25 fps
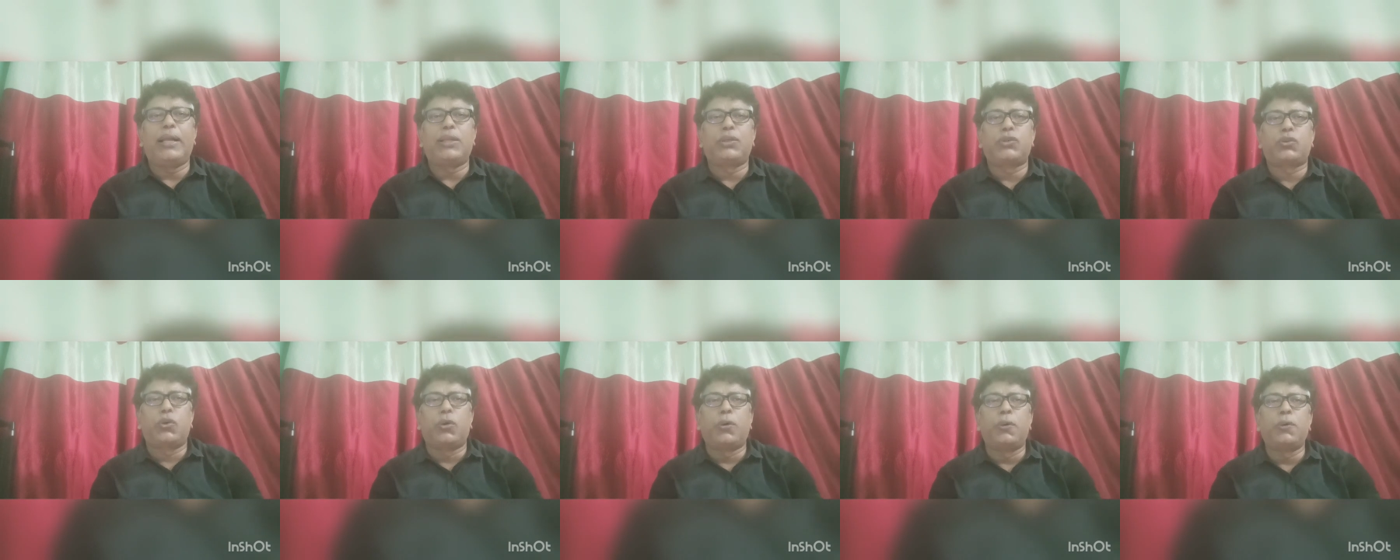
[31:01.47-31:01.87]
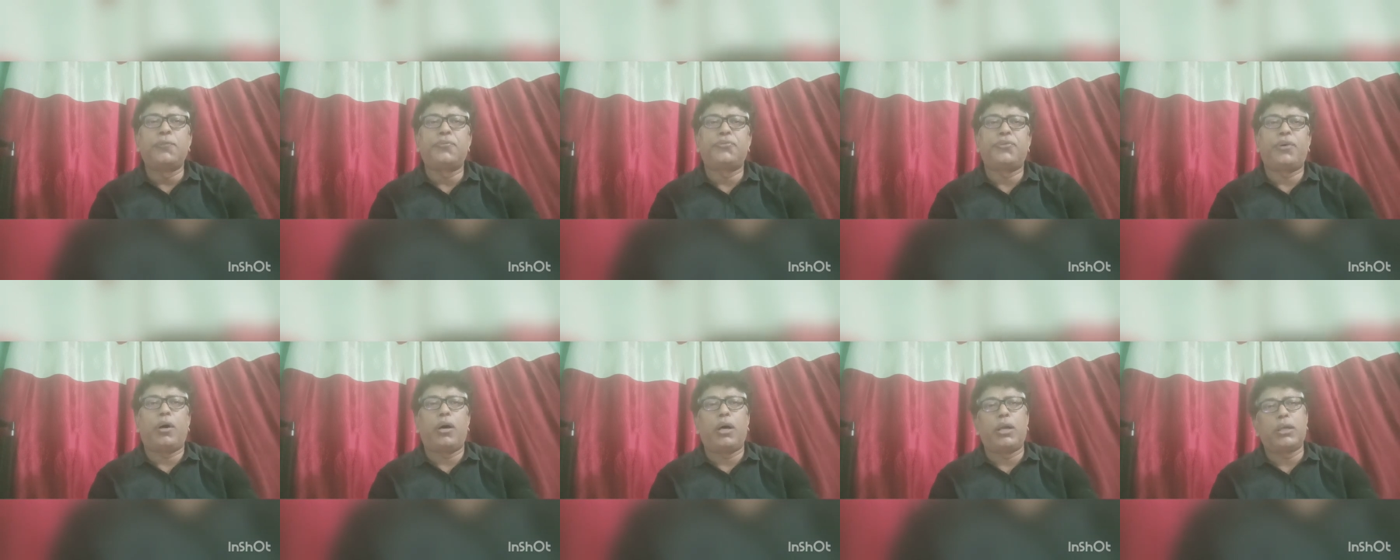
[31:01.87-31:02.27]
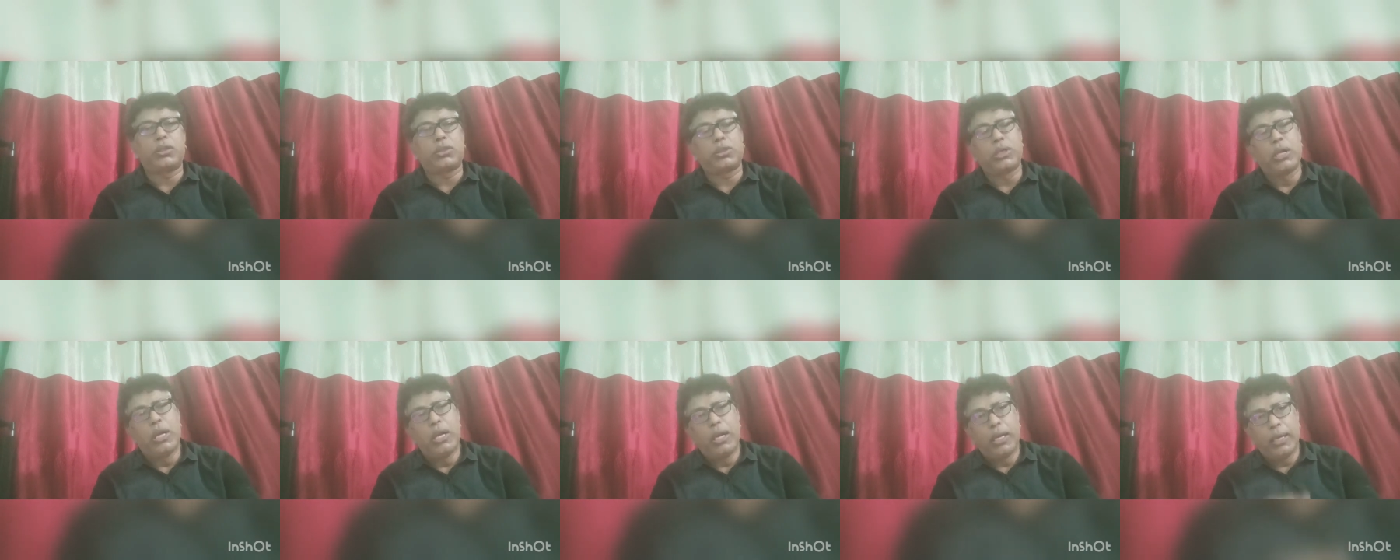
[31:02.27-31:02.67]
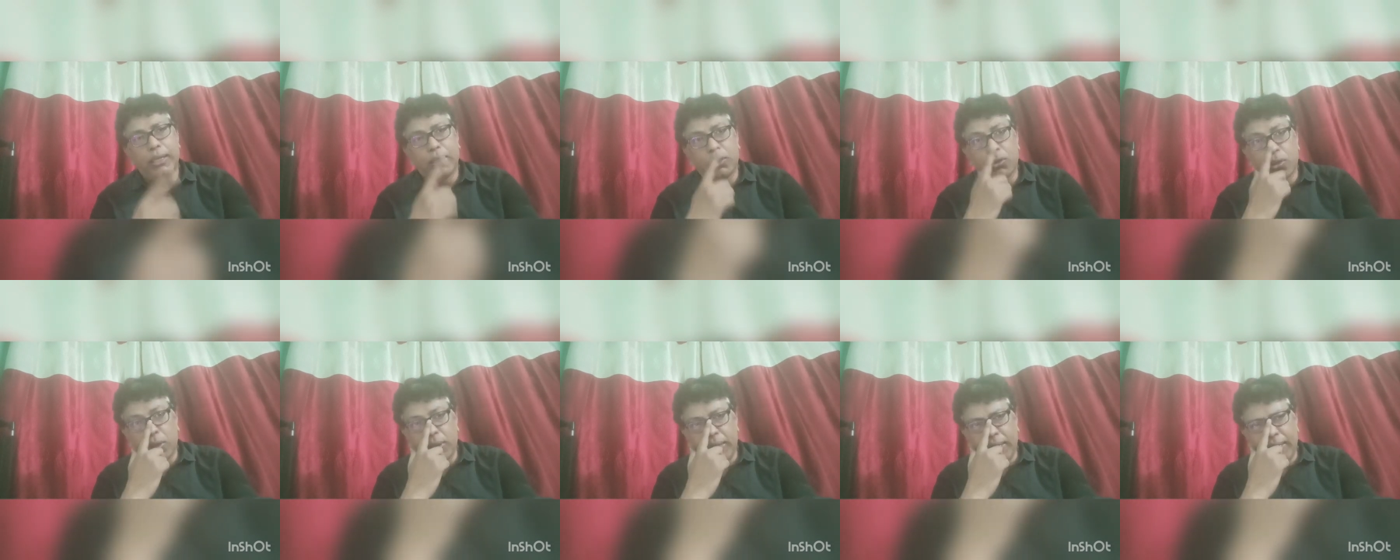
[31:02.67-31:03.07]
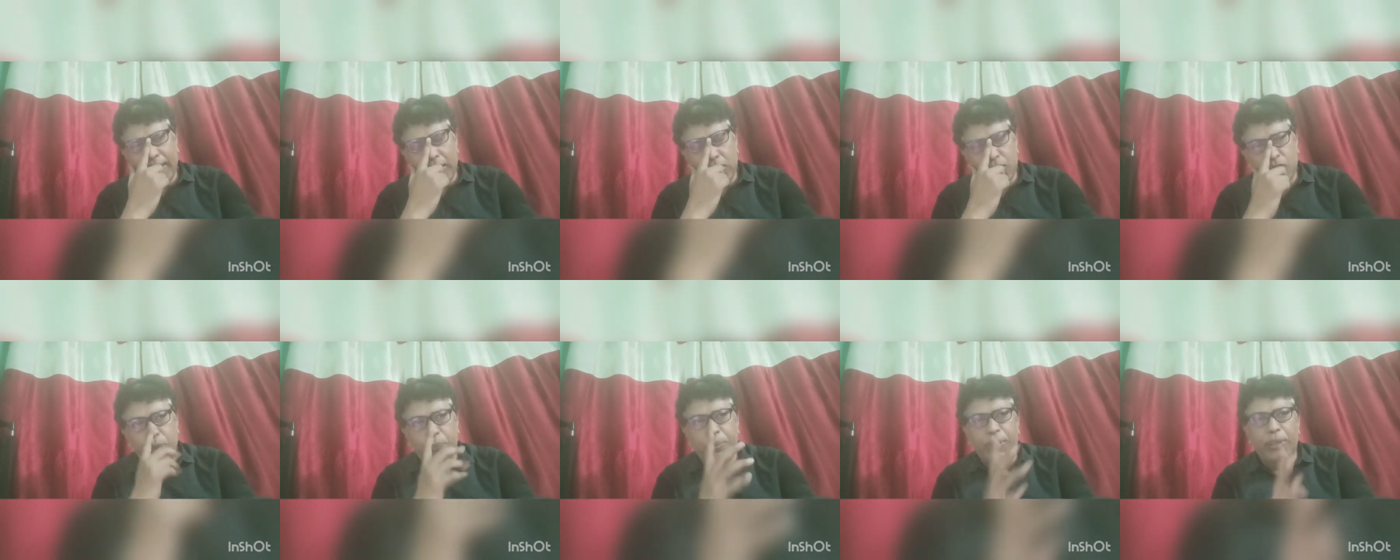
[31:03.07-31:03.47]
gone in the
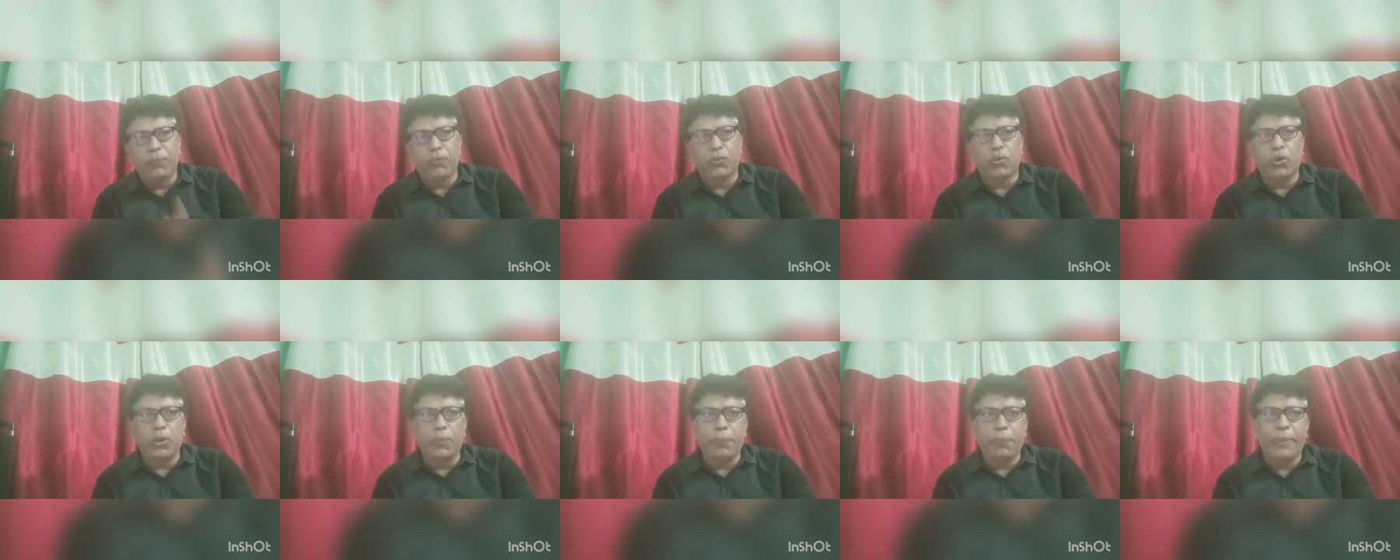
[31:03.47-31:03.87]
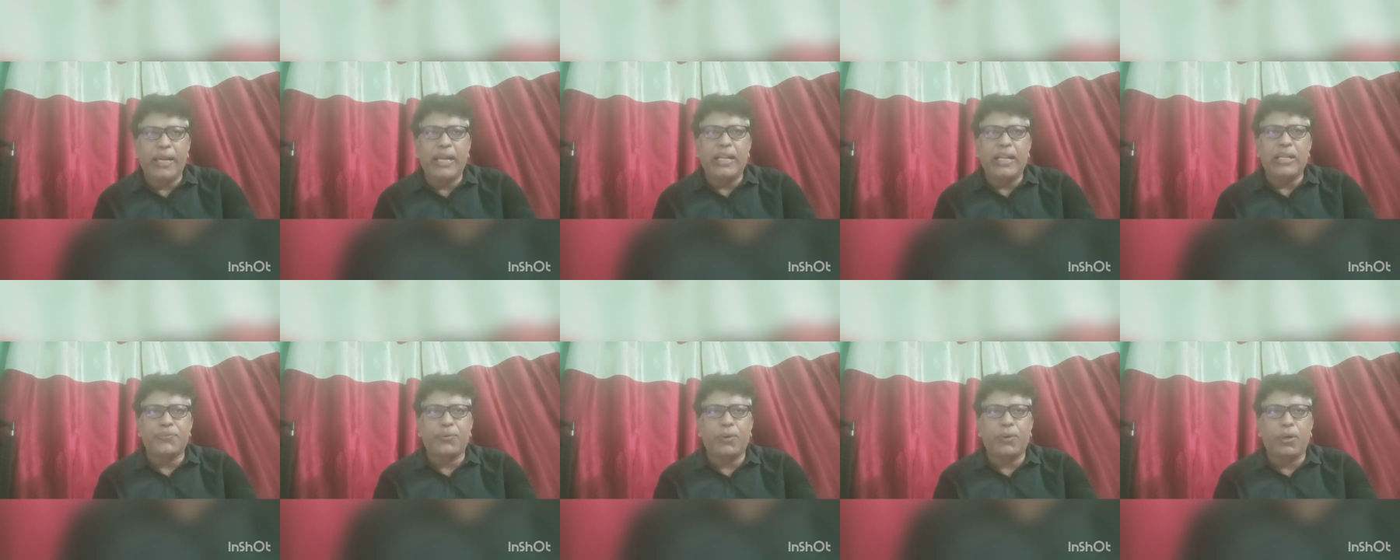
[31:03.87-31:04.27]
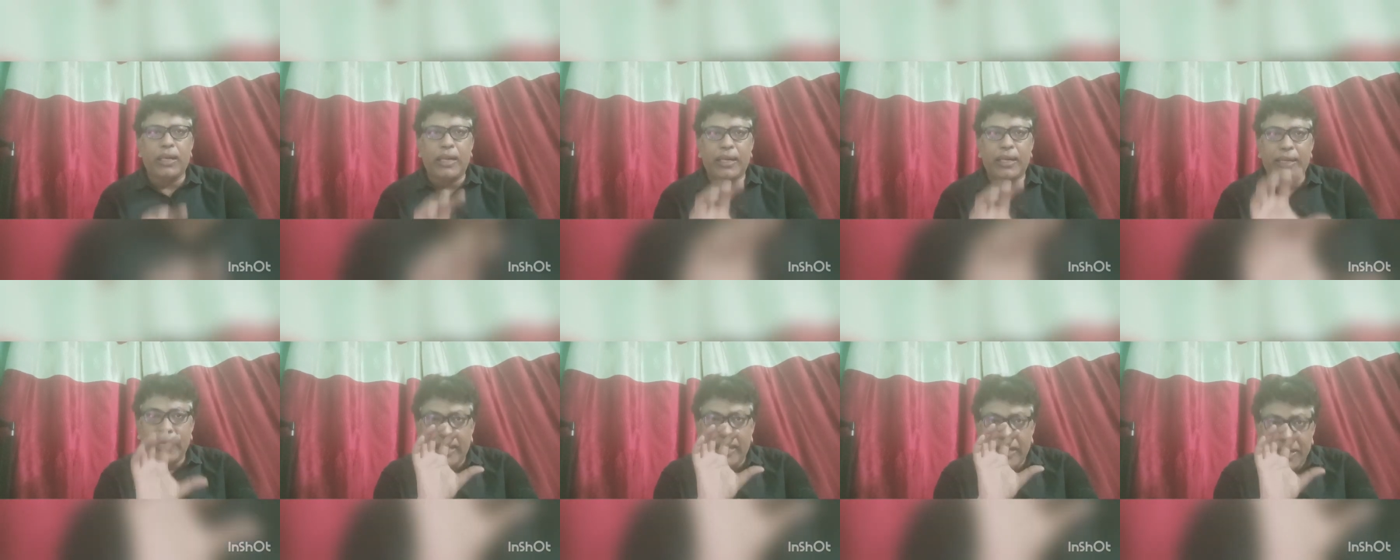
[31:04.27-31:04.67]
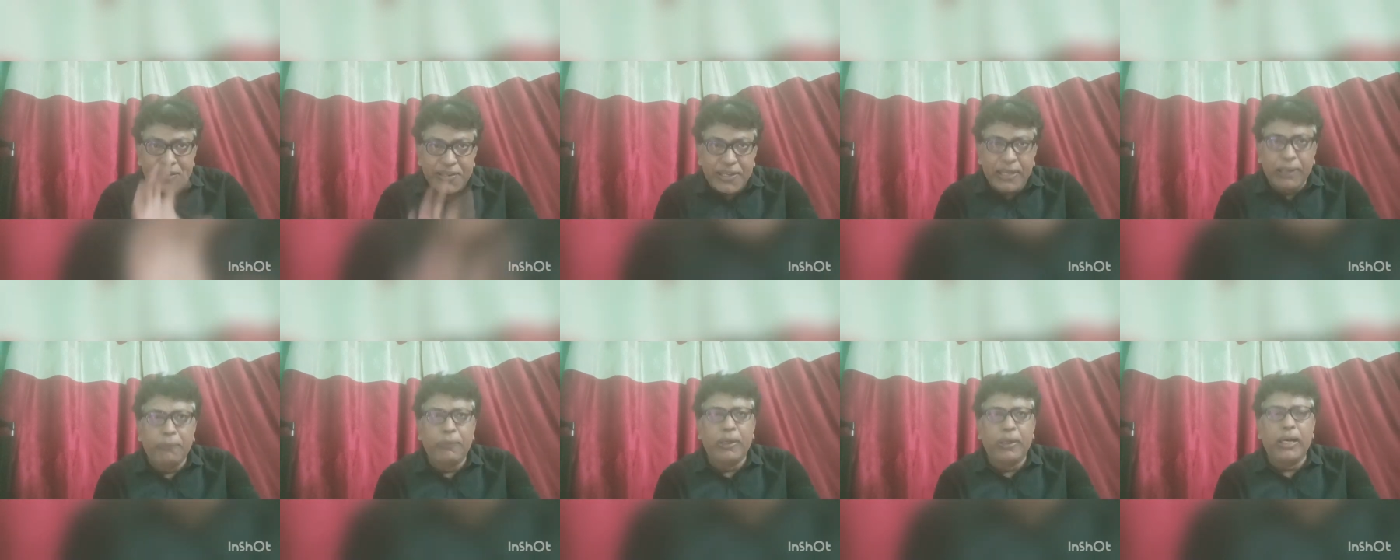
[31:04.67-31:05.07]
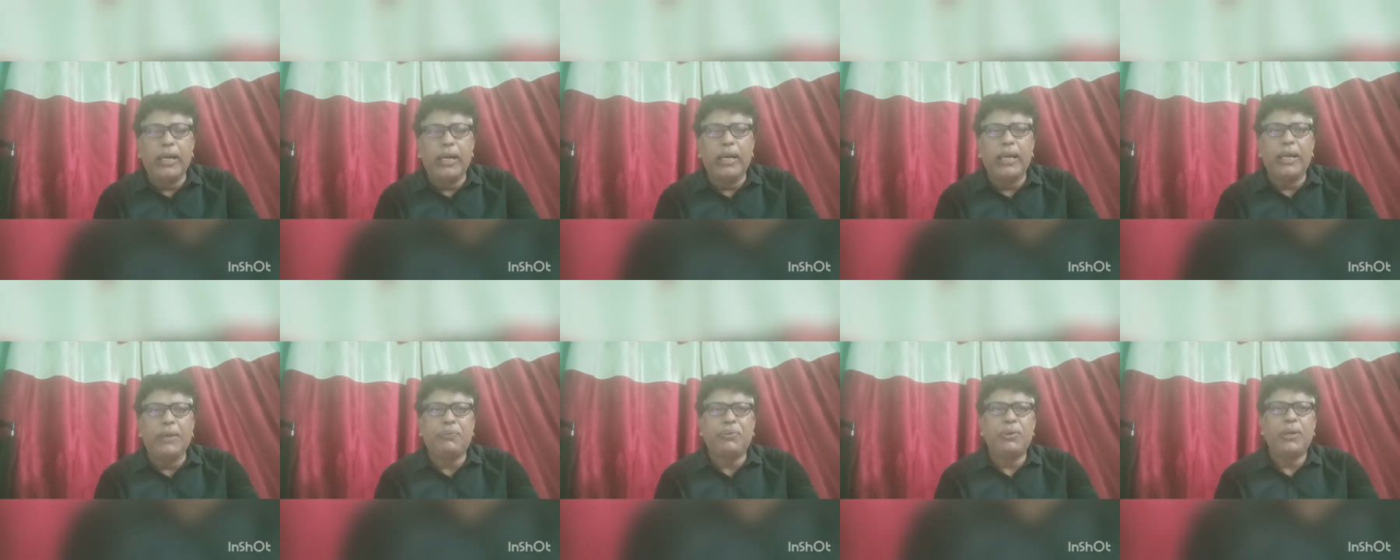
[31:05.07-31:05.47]
Supreme Court bench for an interim
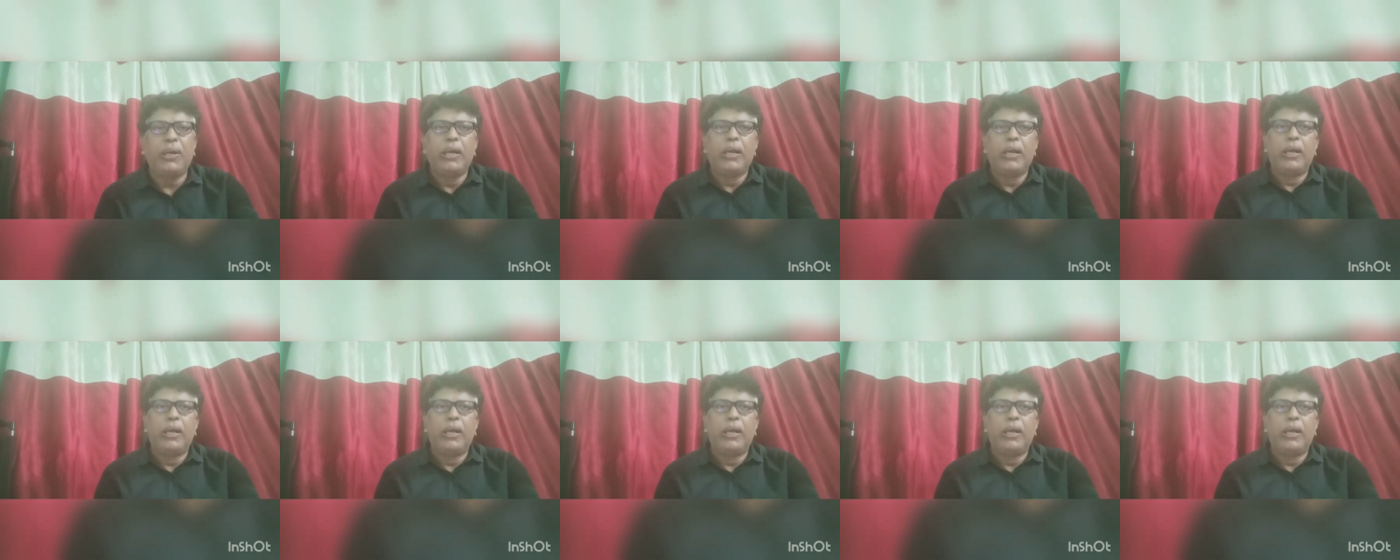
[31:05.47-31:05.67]
relief,